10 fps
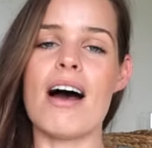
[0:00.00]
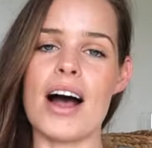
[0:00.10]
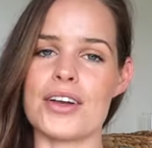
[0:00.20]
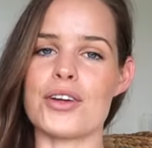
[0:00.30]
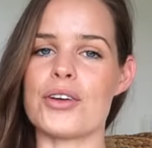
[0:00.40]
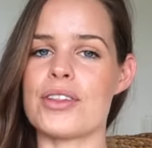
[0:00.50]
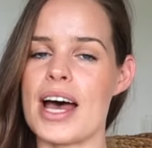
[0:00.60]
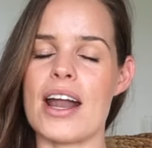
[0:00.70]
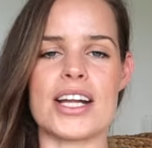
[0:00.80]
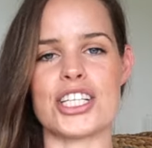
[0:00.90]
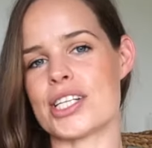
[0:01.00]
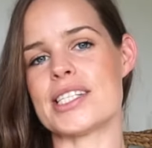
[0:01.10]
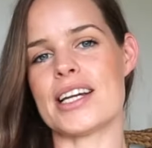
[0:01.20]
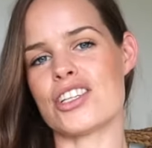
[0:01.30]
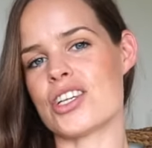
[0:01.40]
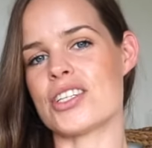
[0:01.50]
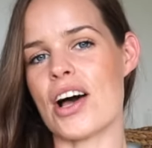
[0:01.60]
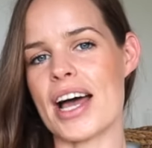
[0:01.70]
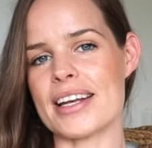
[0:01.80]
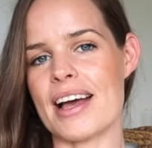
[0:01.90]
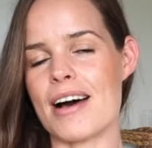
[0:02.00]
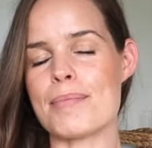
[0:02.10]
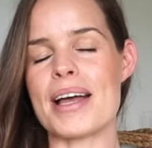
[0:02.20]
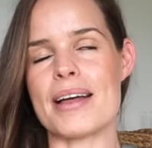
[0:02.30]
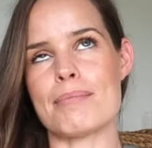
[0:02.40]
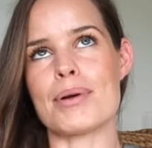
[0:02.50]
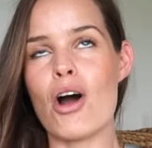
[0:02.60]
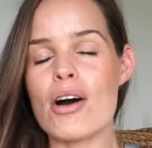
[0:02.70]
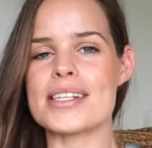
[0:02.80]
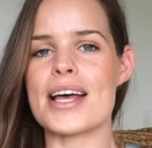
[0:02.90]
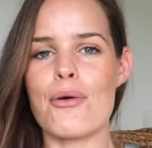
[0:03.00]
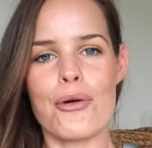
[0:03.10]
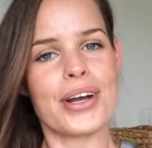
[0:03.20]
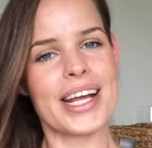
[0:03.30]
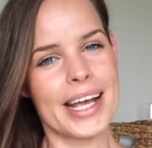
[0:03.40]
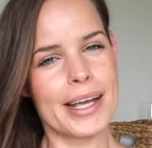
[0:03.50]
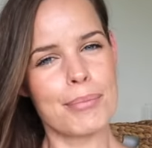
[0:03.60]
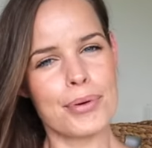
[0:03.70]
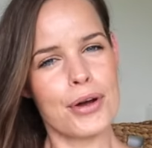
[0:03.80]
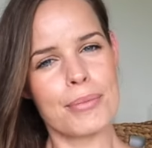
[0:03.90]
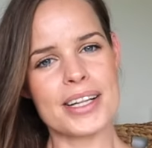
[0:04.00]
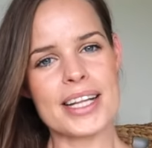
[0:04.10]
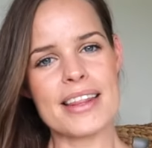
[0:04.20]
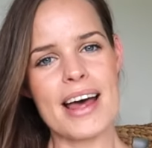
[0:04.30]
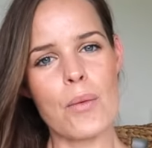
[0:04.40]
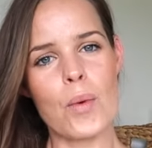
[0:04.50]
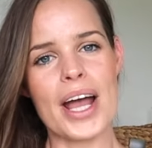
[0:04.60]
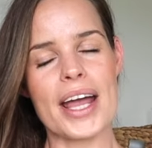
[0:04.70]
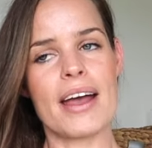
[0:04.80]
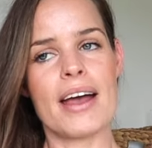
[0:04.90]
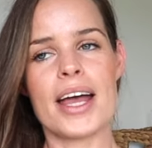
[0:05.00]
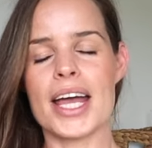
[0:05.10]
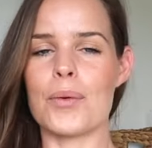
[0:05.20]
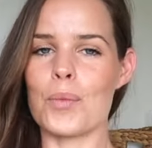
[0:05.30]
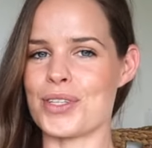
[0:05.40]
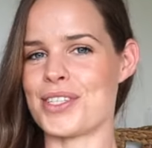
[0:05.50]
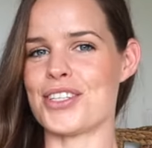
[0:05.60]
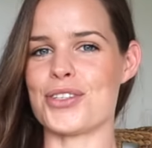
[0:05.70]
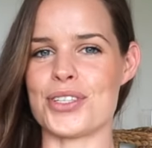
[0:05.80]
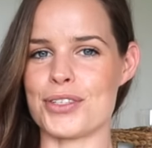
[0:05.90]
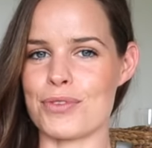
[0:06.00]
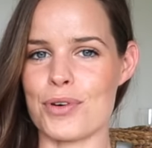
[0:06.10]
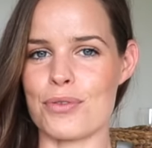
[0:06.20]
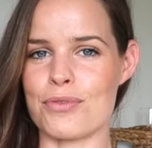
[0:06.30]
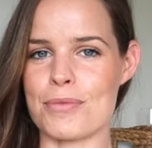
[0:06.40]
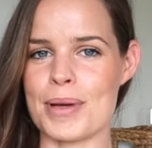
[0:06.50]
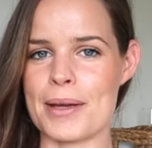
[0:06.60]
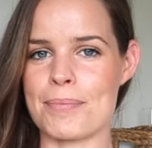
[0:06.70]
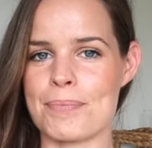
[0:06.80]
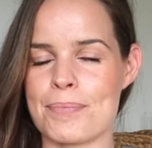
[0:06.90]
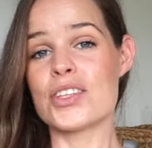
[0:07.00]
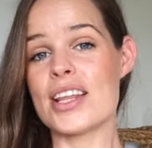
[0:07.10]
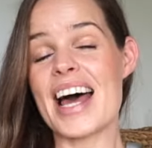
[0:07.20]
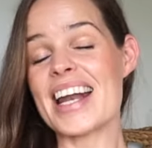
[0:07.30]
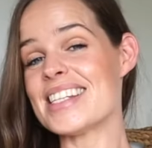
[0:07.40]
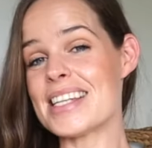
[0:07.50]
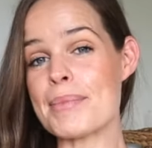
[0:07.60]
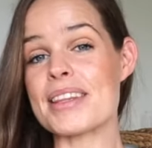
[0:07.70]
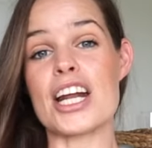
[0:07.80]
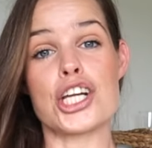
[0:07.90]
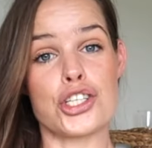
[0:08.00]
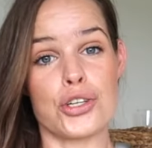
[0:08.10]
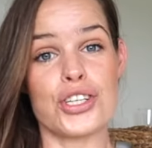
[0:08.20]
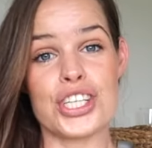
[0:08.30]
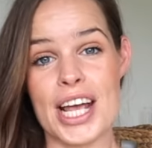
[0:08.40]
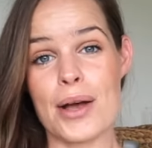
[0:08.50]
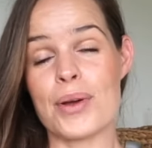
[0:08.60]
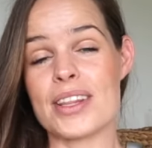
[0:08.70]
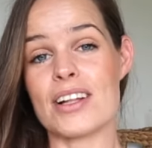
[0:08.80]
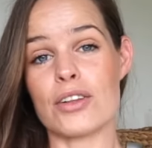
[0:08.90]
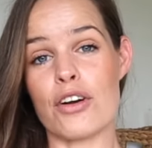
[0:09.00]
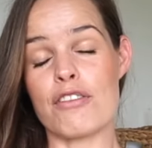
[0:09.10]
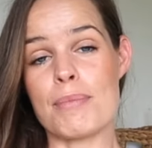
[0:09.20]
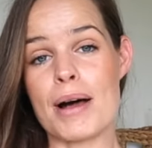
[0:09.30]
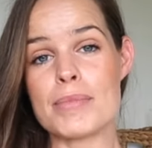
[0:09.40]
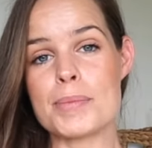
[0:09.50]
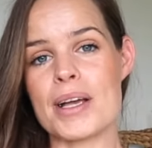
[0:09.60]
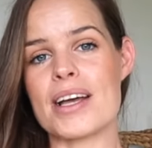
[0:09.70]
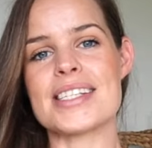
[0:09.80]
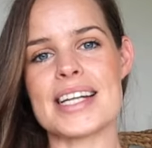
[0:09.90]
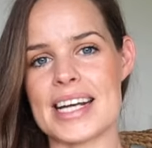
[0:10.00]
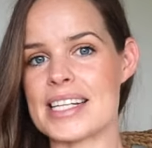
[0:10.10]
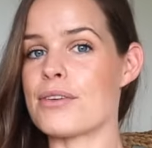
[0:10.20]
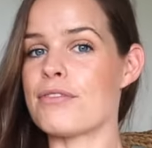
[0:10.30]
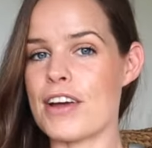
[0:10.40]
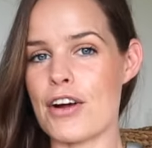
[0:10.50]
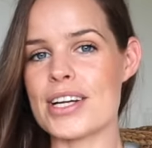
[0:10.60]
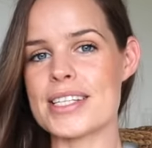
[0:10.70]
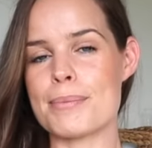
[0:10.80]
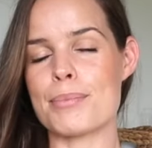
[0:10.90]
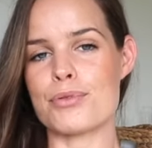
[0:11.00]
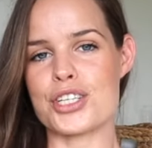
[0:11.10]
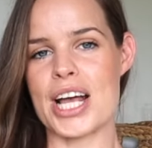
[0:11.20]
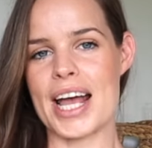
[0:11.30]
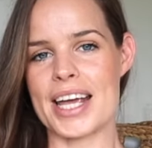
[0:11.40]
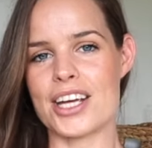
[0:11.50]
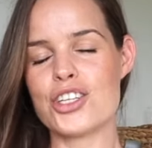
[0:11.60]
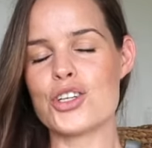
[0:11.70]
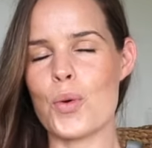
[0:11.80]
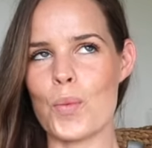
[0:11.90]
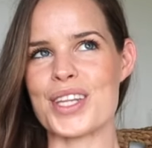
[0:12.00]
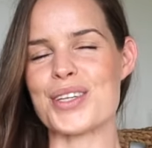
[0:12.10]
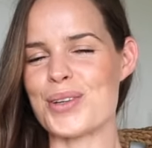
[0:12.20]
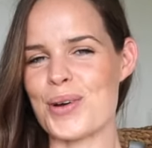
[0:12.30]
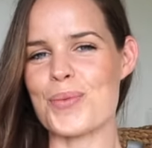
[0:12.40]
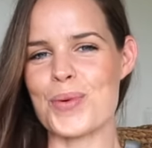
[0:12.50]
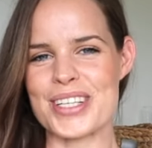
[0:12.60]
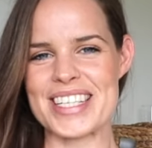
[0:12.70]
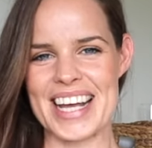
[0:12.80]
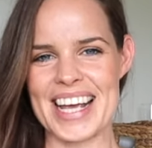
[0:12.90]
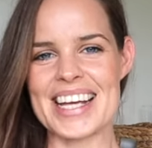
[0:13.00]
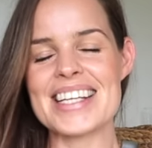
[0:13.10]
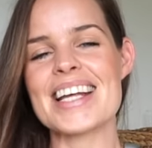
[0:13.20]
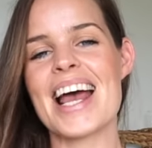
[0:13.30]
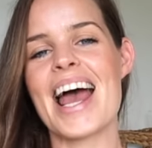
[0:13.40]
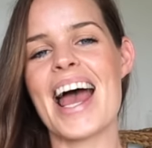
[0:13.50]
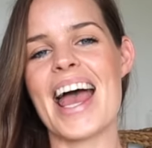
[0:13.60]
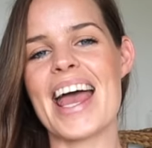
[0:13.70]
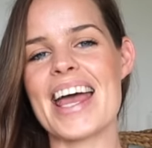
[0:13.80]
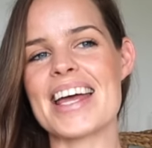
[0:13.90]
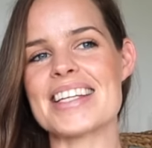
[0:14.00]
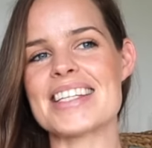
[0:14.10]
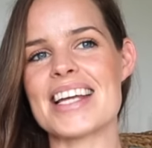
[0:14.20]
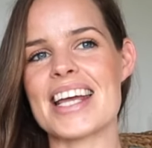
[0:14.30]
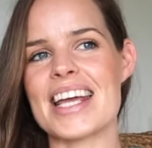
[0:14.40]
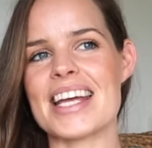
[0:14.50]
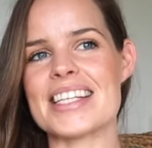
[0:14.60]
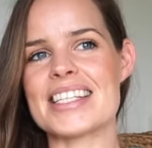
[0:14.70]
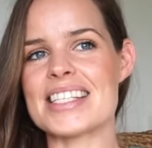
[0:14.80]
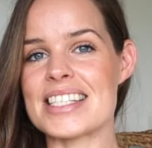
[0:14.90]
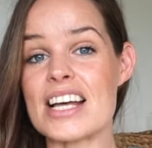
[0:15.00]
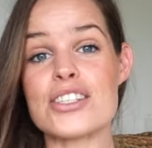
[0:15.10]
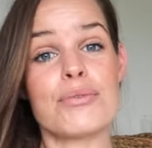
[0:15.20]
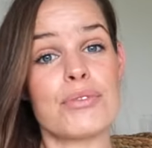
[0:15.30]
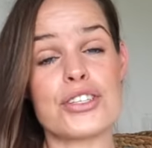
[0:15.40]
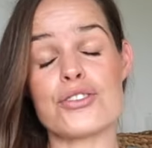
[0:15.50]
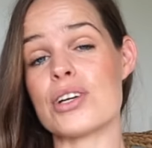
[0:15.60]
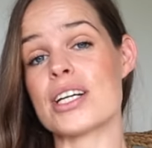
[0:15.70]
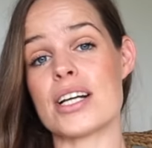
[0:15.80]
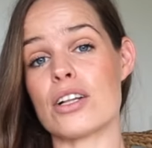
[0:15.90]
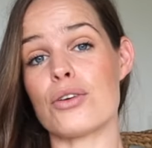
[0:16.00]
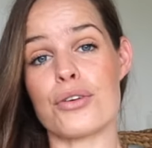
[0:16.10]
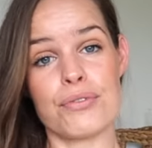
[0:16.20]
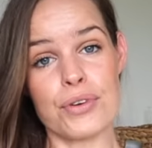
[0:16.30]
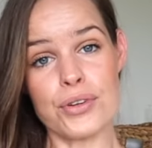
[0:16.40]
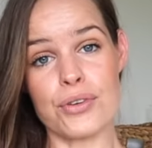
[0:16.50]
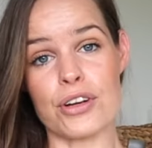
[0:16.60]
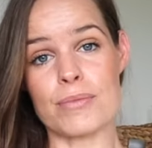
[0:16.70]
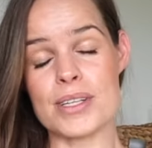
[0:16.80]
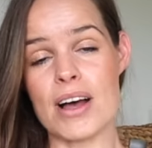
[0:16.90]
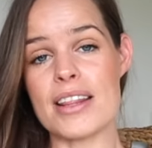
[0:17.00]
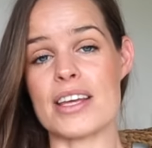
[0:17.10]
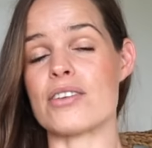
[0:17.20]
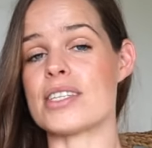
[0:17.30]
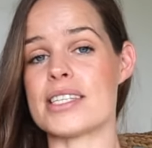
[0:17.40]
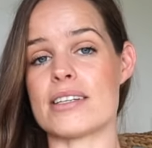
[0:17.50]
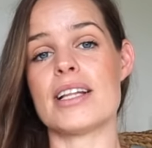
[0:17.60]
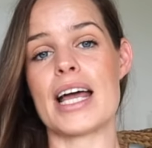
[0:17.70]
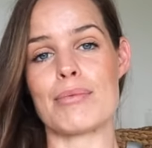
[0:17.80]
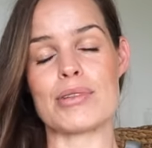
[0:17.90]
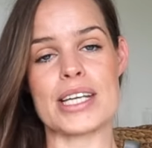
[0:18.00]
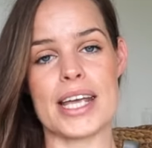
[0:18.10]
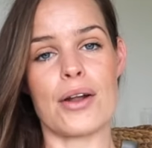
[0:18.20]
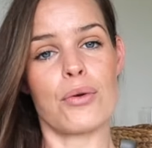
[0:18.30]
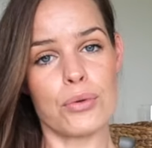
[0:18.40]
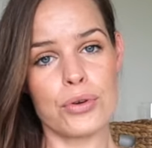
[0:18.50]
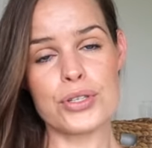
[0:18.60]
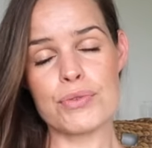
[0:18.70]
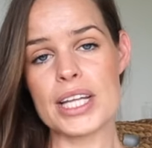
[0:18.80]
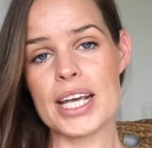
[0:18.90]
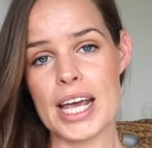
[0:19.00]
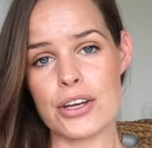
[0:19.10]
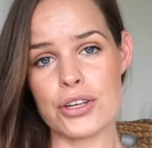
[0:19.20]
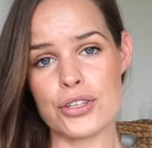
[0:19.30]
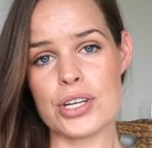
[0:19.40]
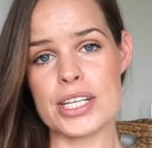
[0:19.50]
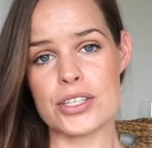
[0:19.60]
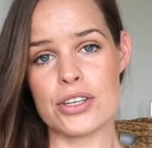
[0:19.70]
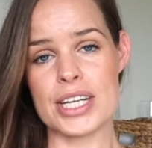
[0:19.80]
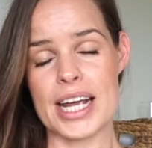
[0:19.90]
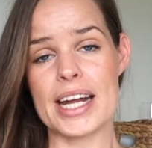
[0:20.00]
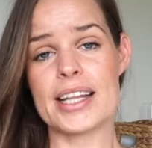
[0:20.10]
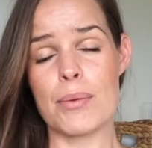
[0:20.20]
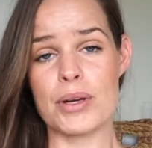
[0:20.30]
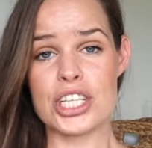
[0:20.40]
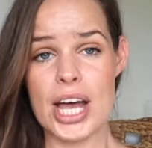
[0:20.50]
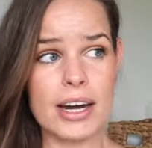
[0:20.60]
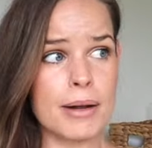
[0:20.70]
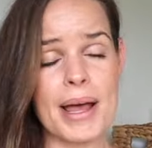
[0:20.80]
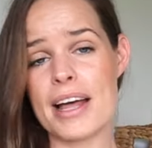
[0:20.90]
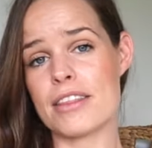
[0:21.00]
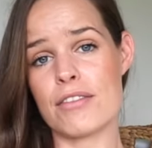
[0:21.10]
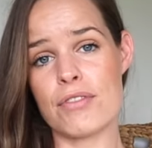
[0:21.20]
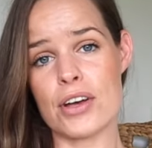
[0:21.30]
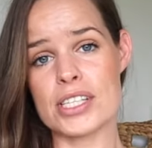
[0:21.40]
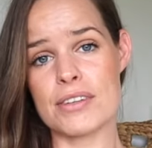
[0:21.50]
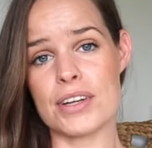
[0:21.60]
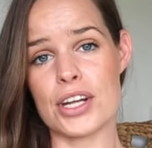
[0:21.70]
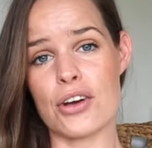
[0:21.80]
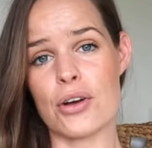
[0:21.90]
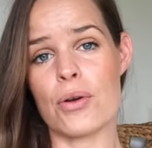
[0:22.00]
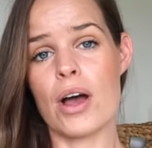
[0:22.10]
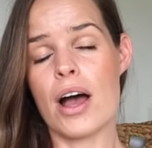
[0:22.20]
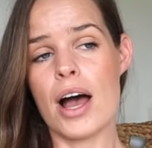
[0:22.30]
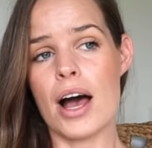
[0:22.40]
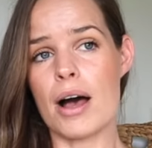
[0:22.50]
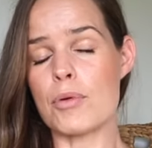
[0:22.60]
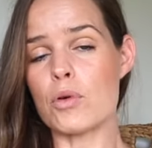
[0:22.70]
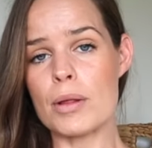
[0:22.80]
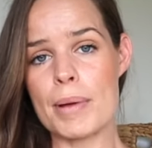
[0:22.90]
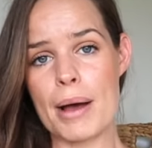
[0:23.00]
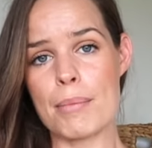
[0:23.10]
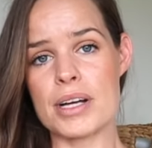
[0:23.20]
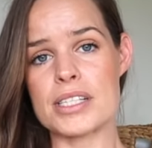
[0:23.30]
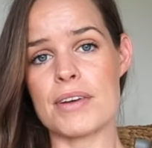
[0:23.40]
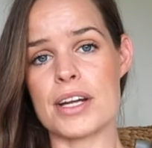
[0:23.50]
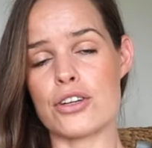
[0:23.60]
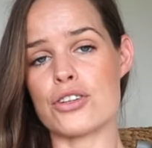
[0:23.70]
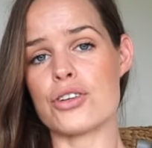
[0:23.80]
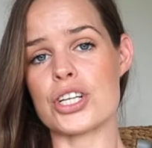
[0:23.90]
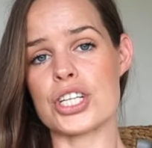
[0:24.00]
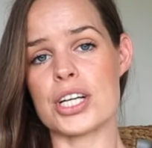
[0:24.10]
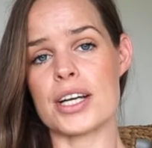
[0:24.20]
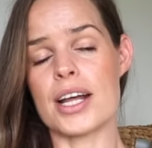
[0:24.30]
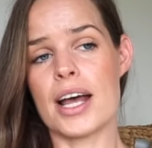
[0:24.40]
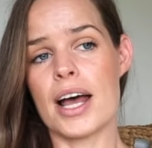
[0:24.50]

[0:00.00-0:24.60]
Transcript: I knew that I just needed to tighten up. And because I already eat predominantly that way, it wasn't too difficult for me. So that is something that I do share with a lot of mums because it is a very simple change when you know what to eat. And it doesn't restrict a lot of food groups either. You're still able to get all those really key nutrients you need that we chatted about in the first video, all about breastfeeding nutrition,